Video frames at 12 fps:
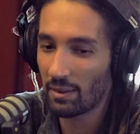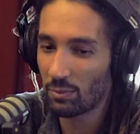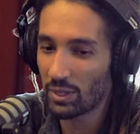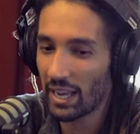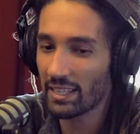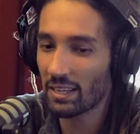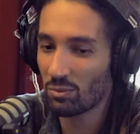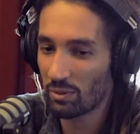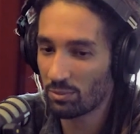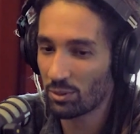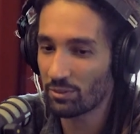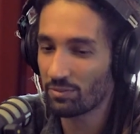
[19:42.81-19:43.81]
We had at one
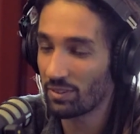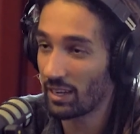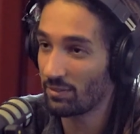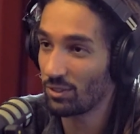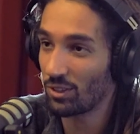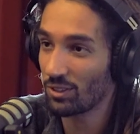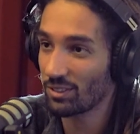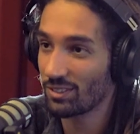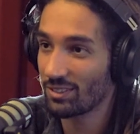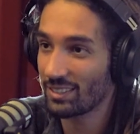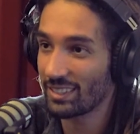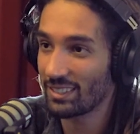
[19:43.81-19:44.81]
point 5
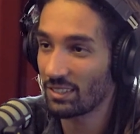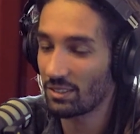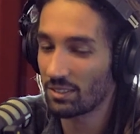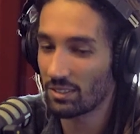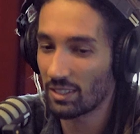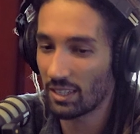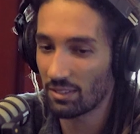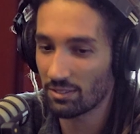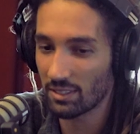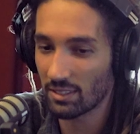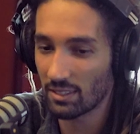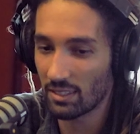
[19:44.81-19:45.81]
dogs in our
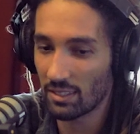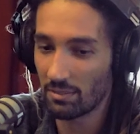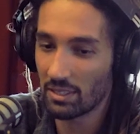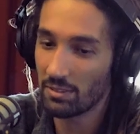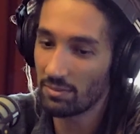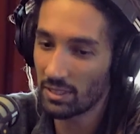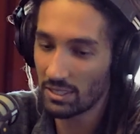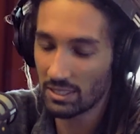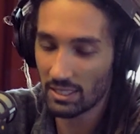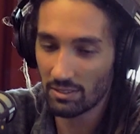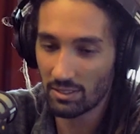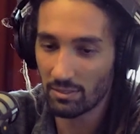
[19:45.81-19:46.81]
house in a
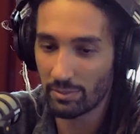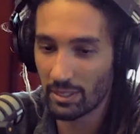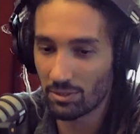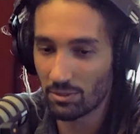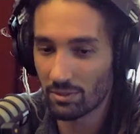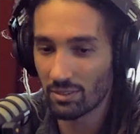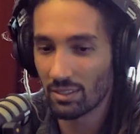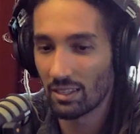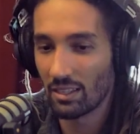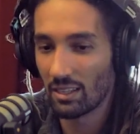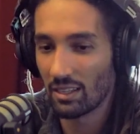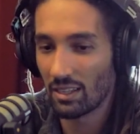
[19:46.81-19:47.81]
village outside of Beirut.
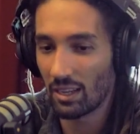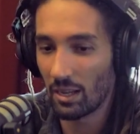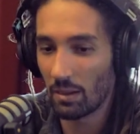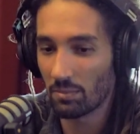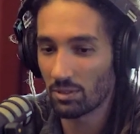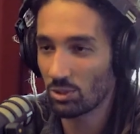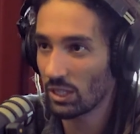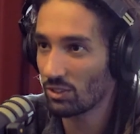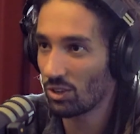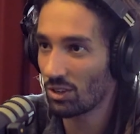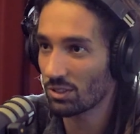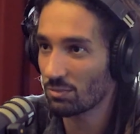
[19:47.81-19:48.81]
Stray
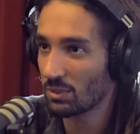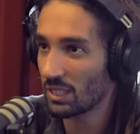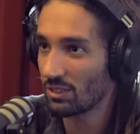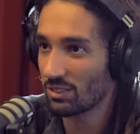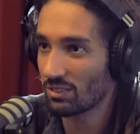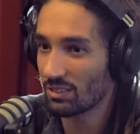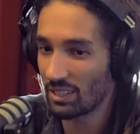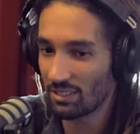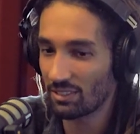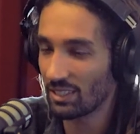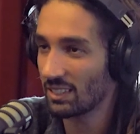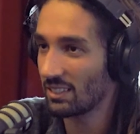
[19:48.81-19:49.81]
dogs, but they just
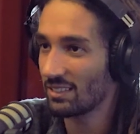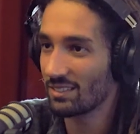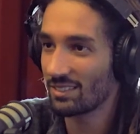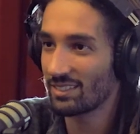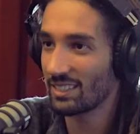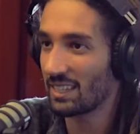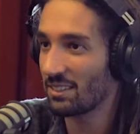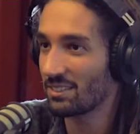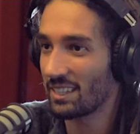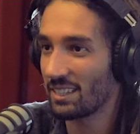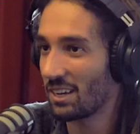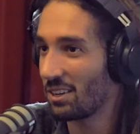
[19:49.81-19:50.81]
literally stayed
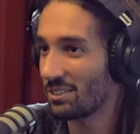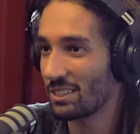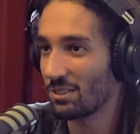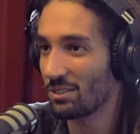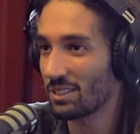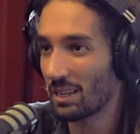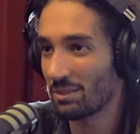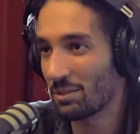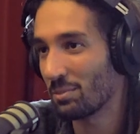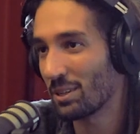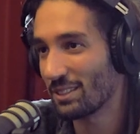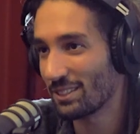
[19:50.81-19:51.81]
outside the house at all times. A
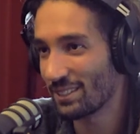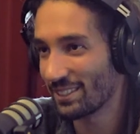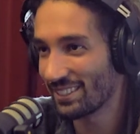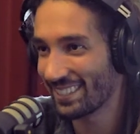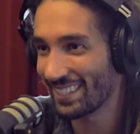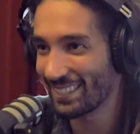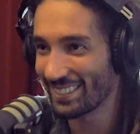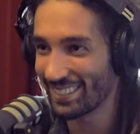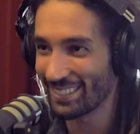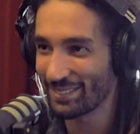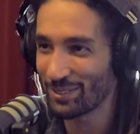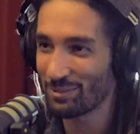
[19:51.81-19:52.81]
mother and
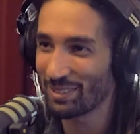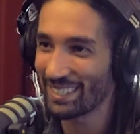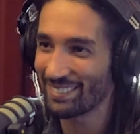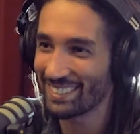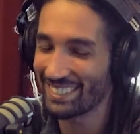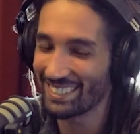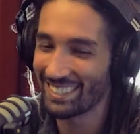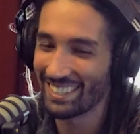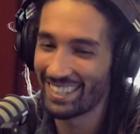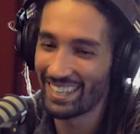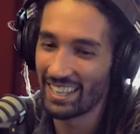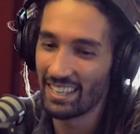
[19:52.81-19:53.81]
4 babies.
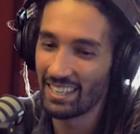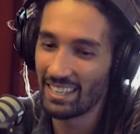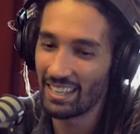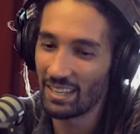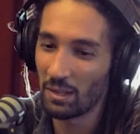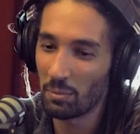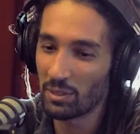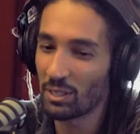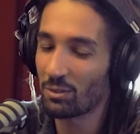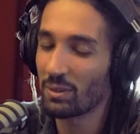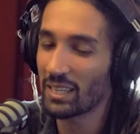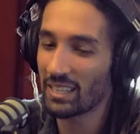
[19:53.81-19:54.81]
But they
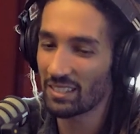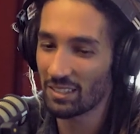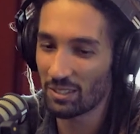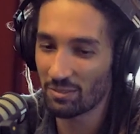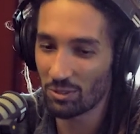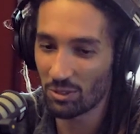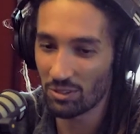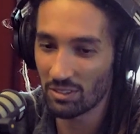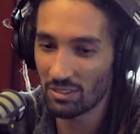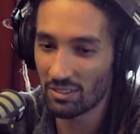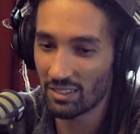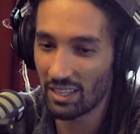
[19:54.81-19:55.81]
were making a lot of
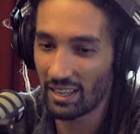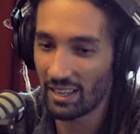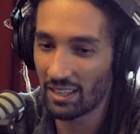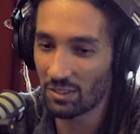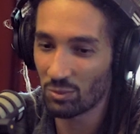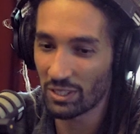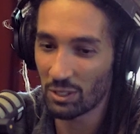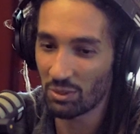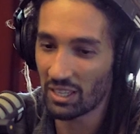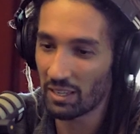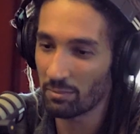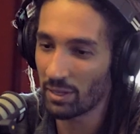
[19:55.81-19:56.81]
noise. And one day we
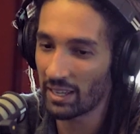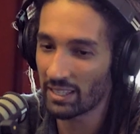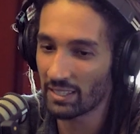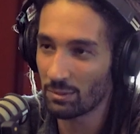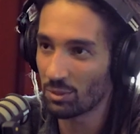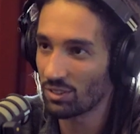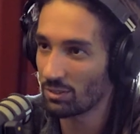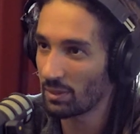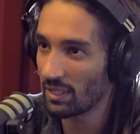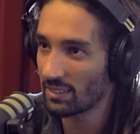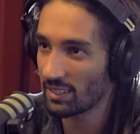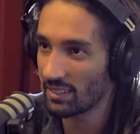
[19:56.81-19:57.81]
came back and the
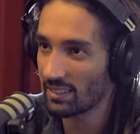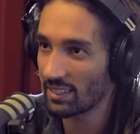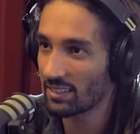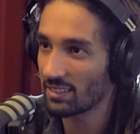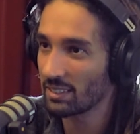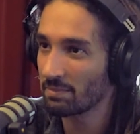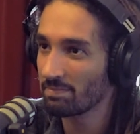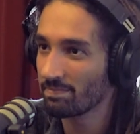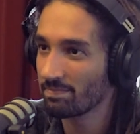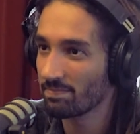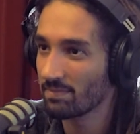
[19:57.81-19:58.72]
municipality had taken them.